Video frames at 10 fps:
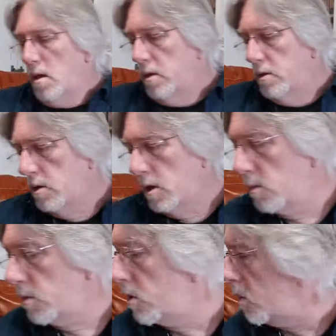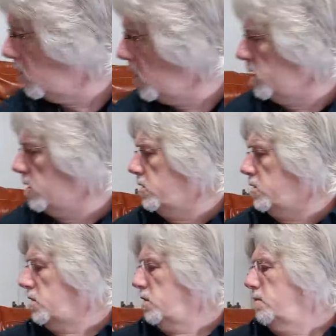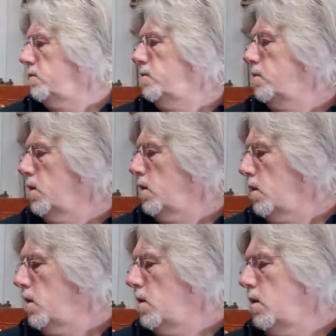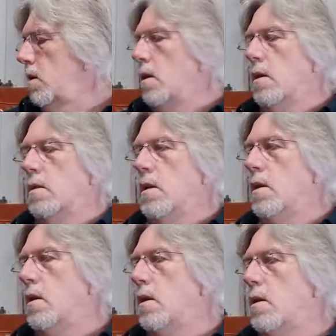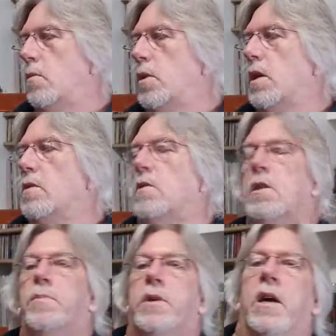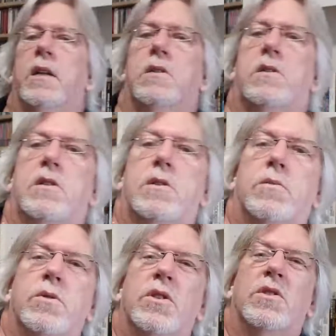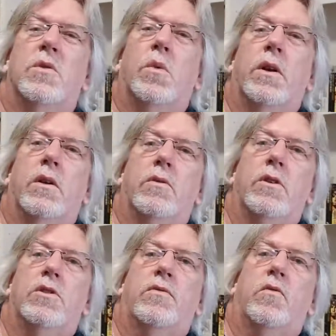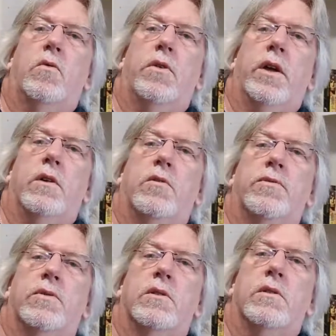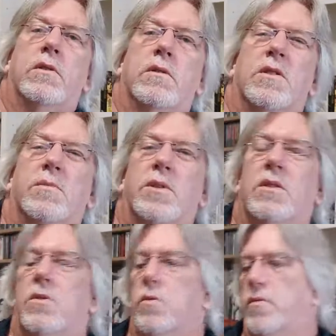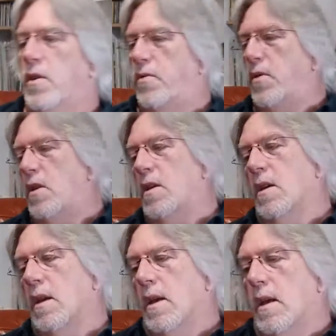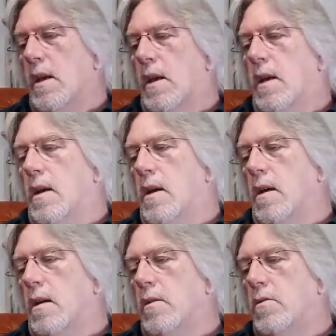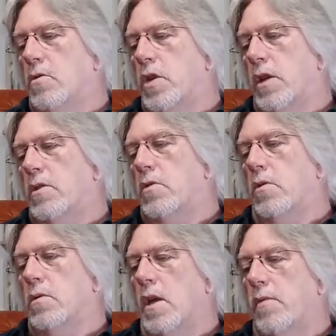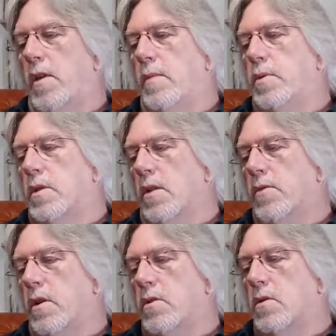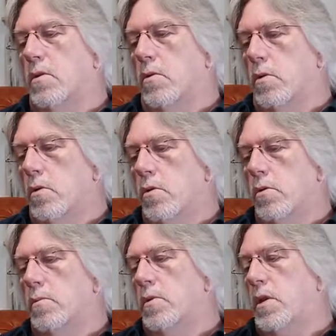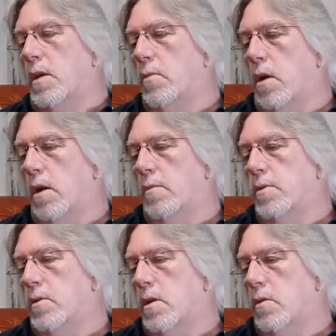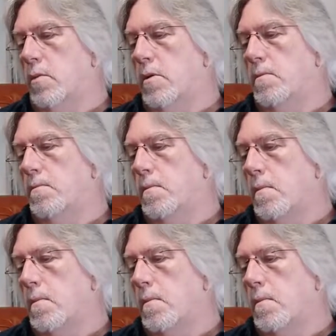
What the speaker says: So that was No Madness. And then we get Deep Cuts, which isn't one I reach for that often. It's a bit sort of iffy. Chaz Cronk, Dave Lambert, Dave Cousins and Rod Coombs, same lineup as that one.